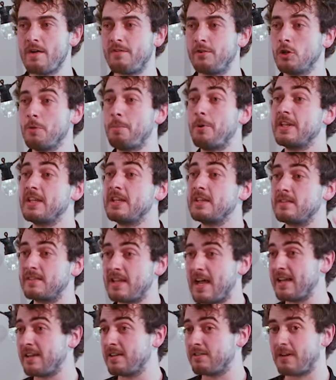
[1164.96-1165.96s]
have an opening
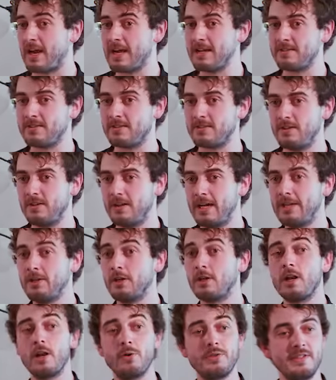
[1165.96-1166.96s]
tag, right? And
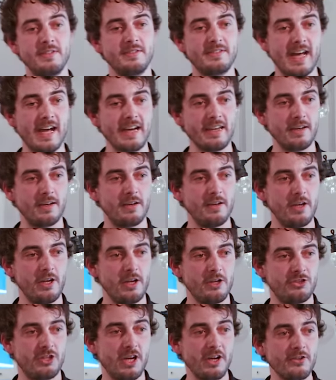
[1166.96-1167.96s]
a closing tag,
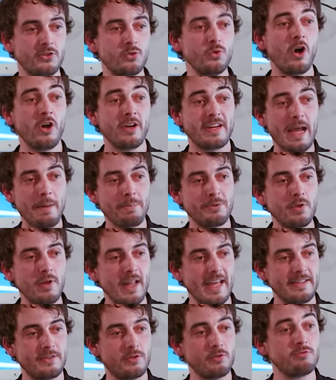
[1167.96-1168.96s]
just to
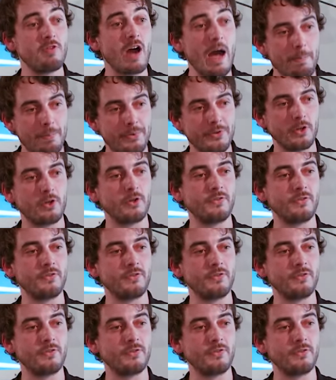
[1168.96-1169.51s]
encapsulate, to wrap the